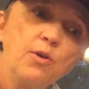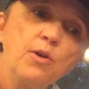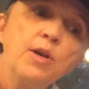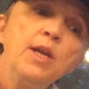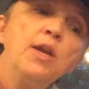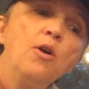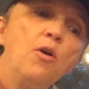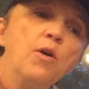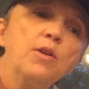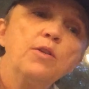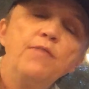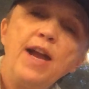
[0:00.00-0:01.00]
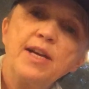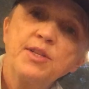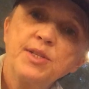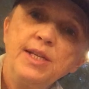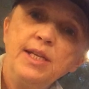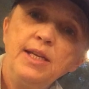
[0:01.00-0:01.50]
or their
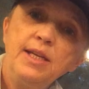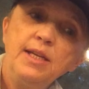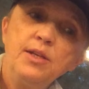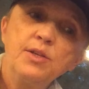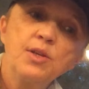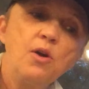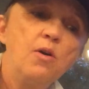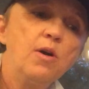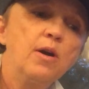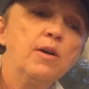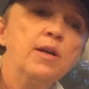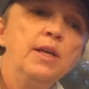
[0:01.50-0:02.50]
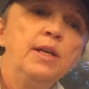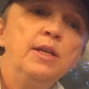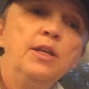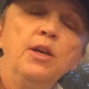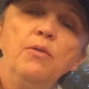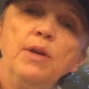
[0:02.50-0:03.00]
vaccines, or
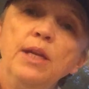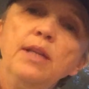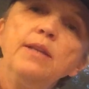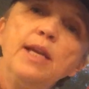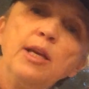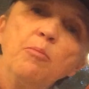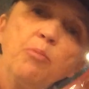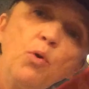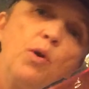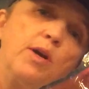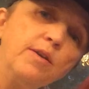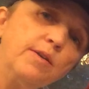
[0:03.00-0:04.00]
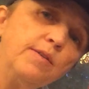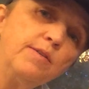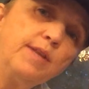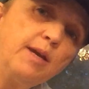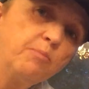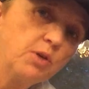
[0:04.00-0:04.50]
you know, anything
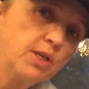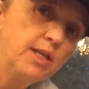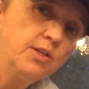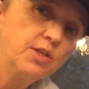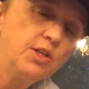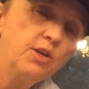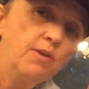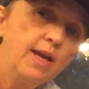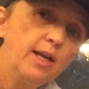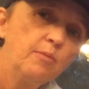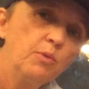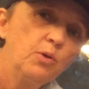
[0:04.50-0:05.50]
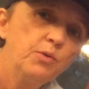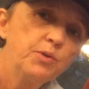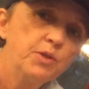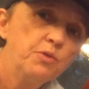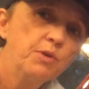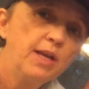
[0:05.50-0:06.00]
important that pertains to your
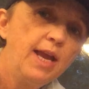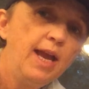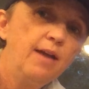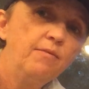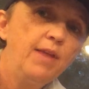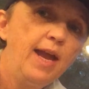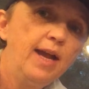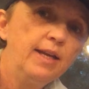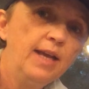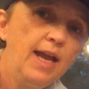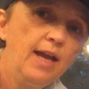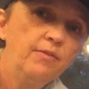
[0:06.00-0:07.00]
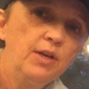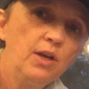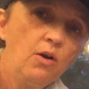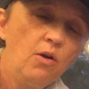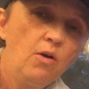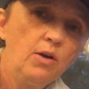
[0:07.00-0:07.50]
animals. You can have that and have it
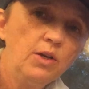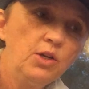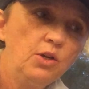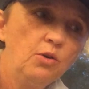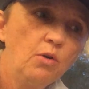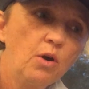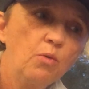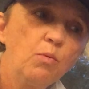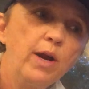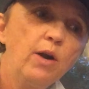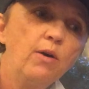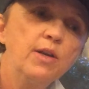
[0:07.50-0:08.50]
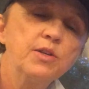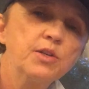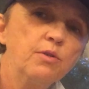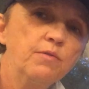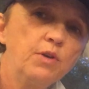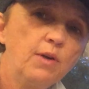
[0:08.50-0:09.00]
on you or wearing.
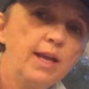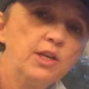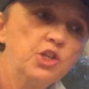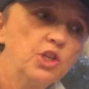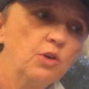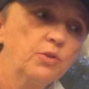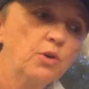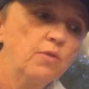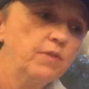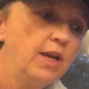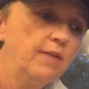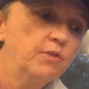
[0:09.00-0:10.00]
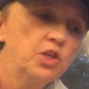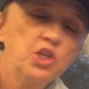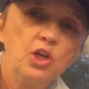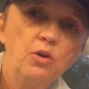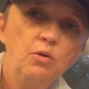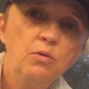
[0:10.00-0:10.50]
So if you're at a shelter, if you have to
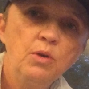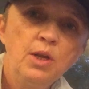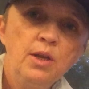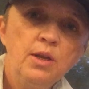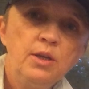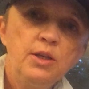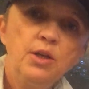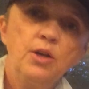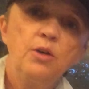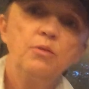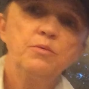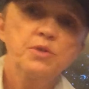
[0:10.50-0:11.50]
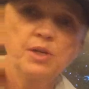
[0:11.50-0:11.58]
show, you know,